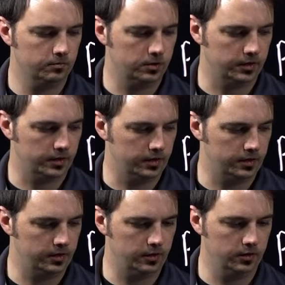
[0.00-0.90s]
plugging in
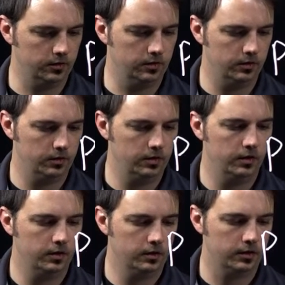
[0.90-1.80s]
here,
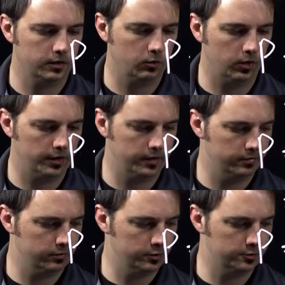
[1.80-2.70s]
get a quantity
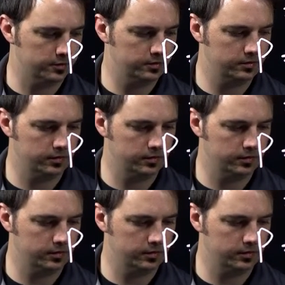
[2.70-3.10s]
of root